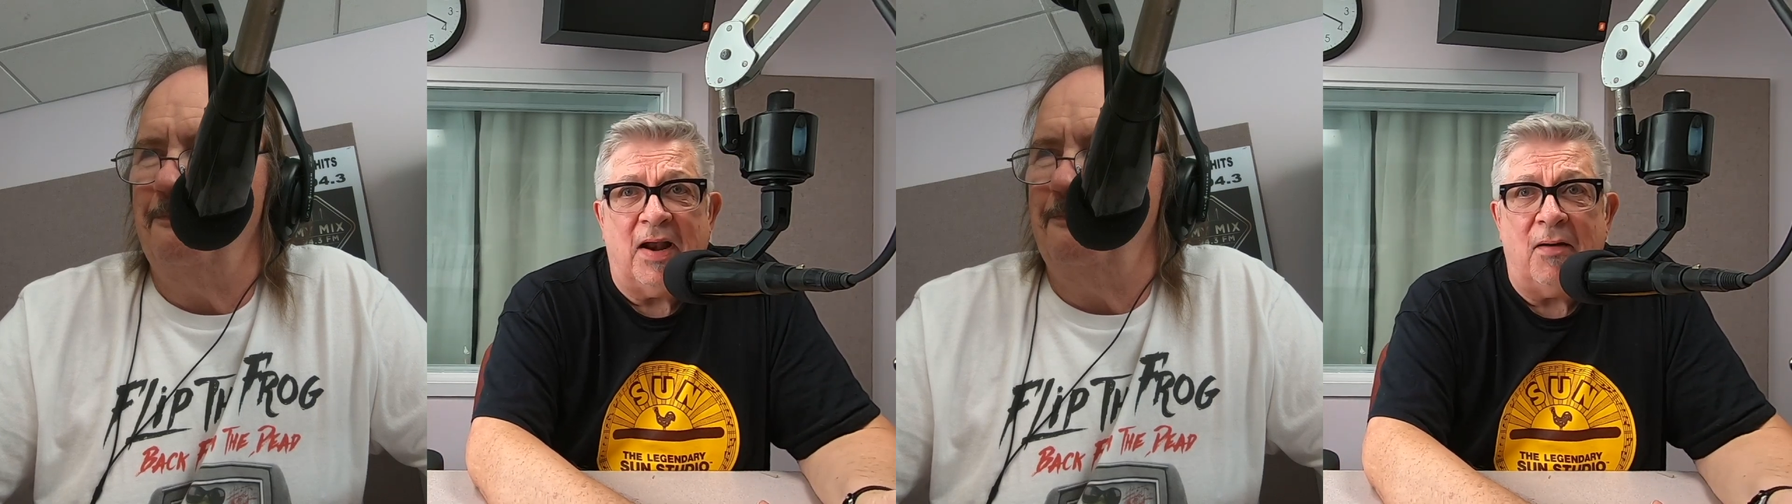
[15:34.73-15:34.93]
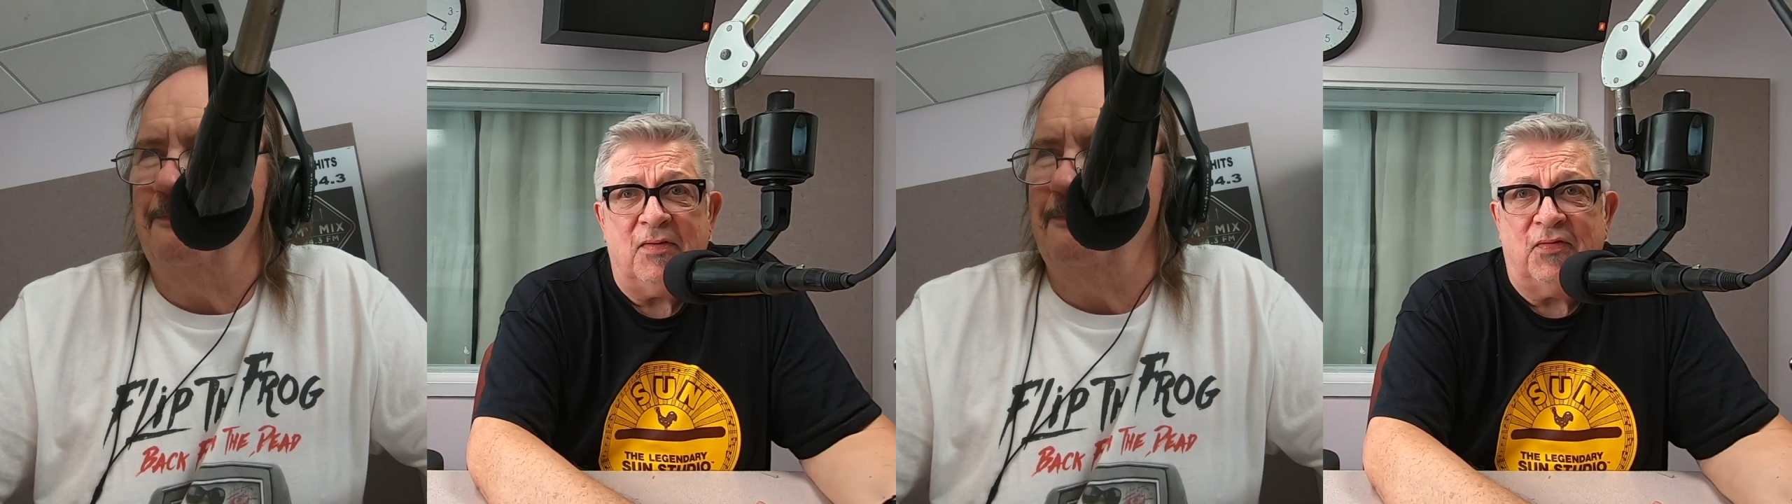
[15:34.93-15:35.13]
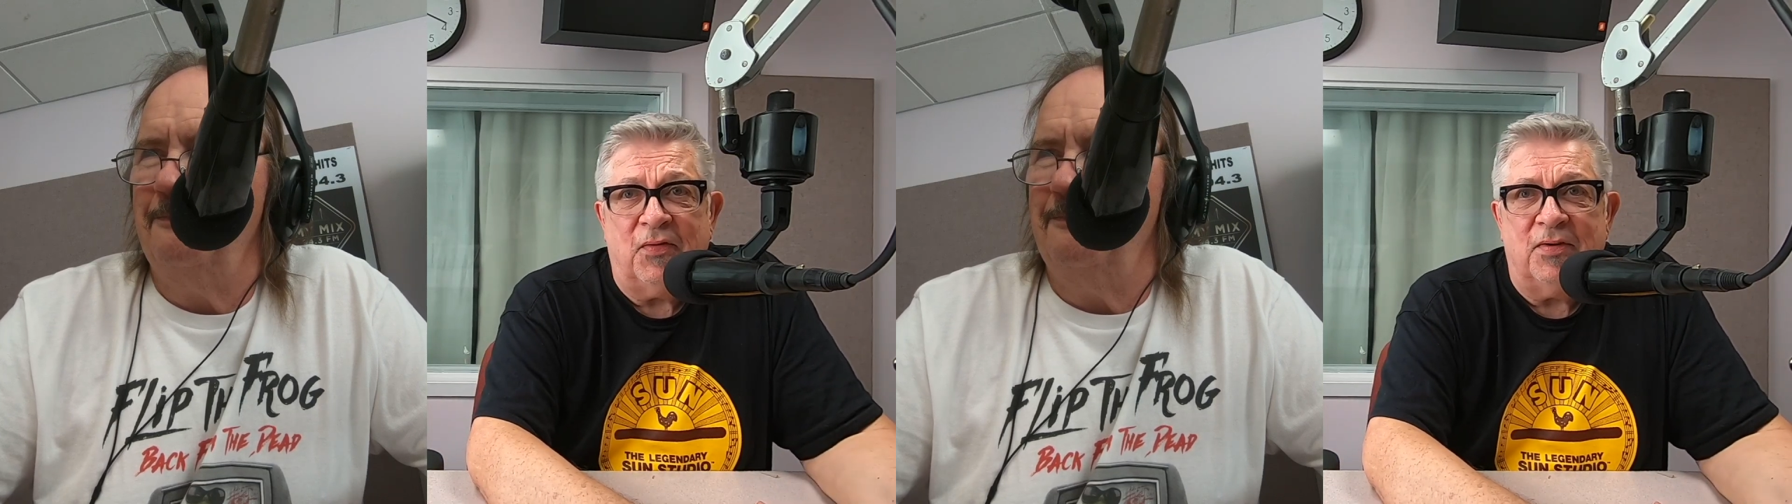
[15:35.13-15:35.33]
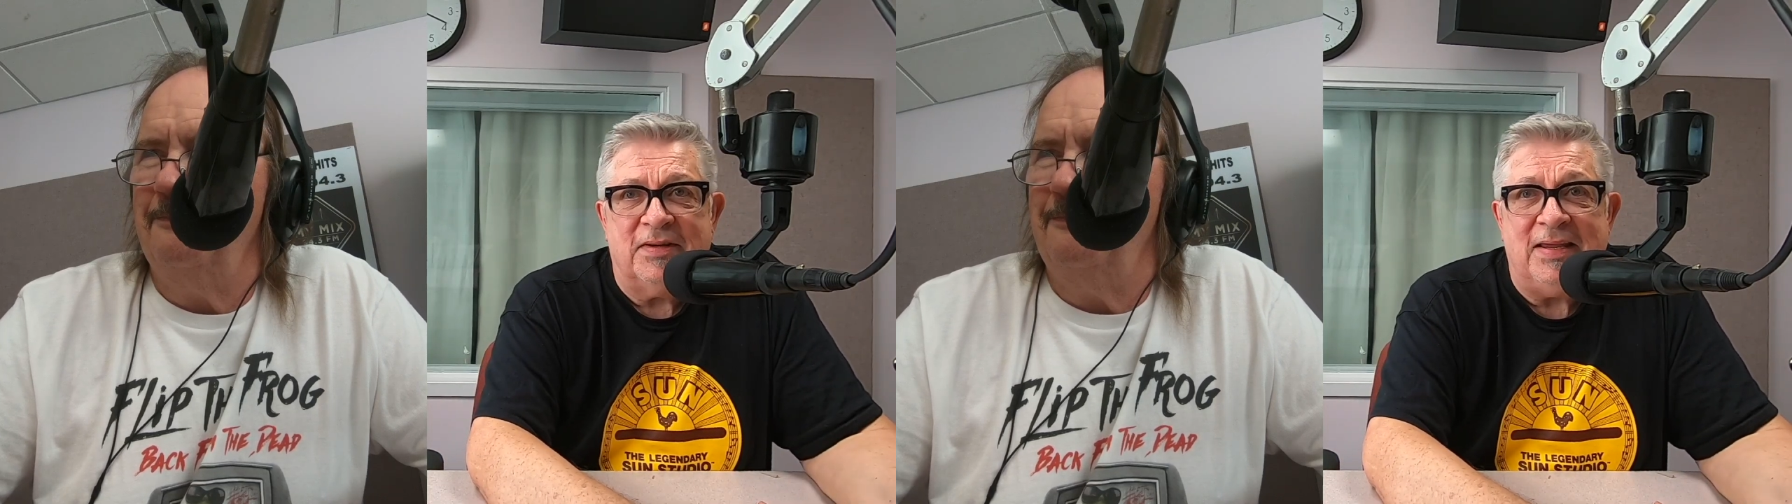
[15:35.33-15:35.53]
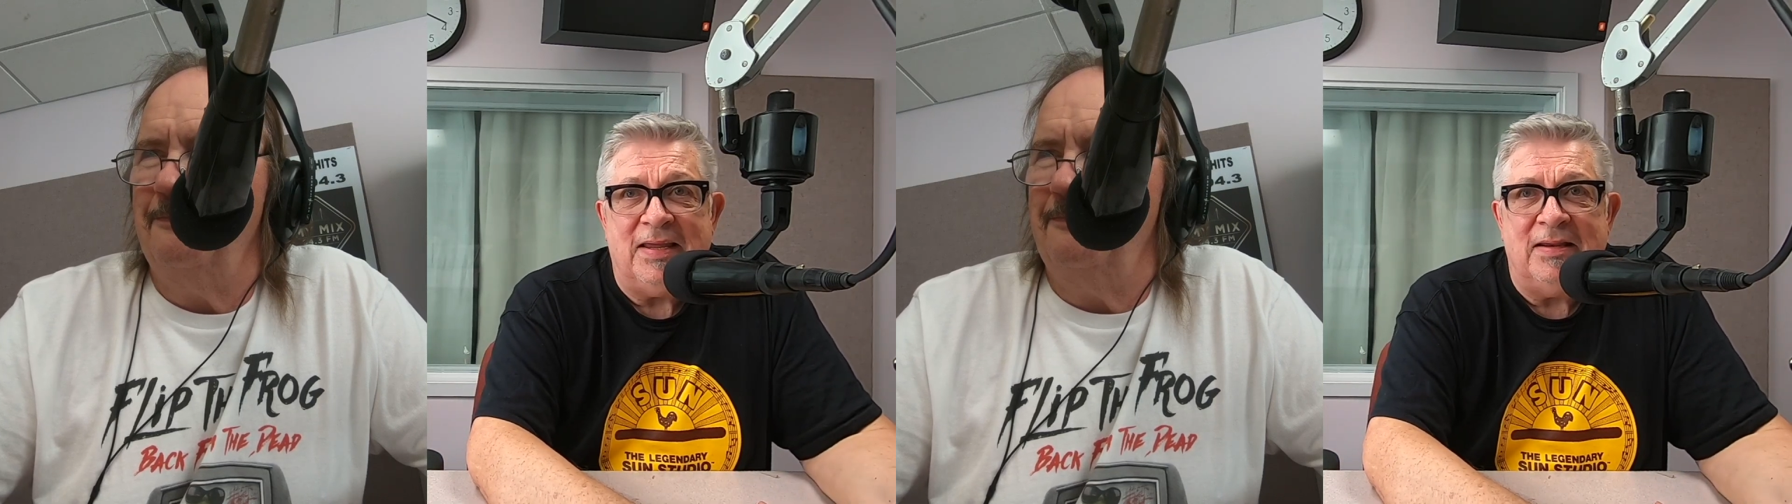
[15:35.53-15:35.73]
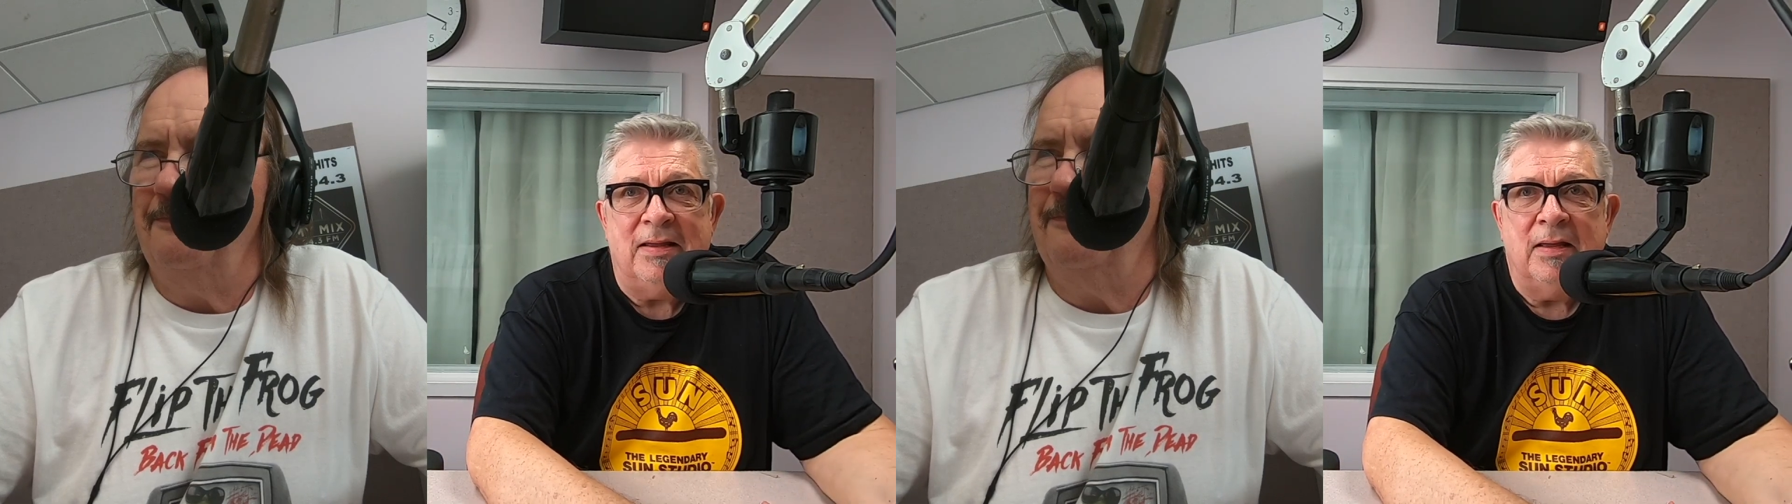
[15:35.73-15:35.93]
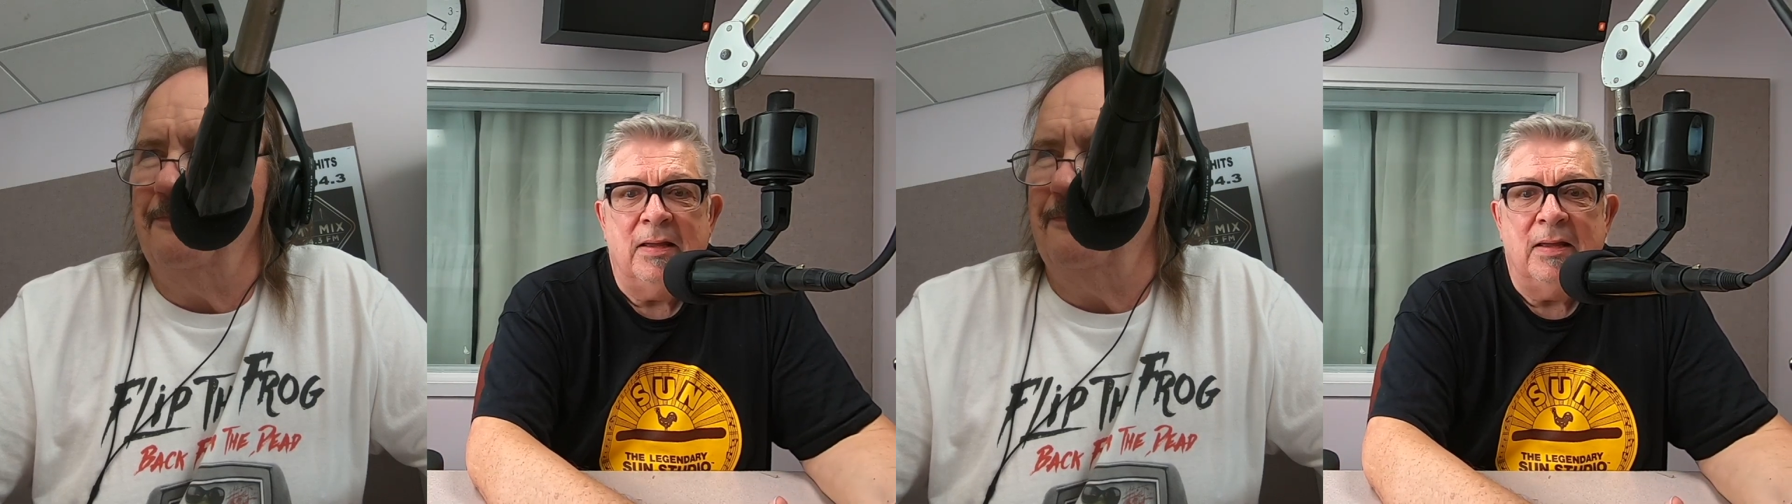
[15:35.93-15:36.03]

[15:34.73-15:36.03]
I was 13.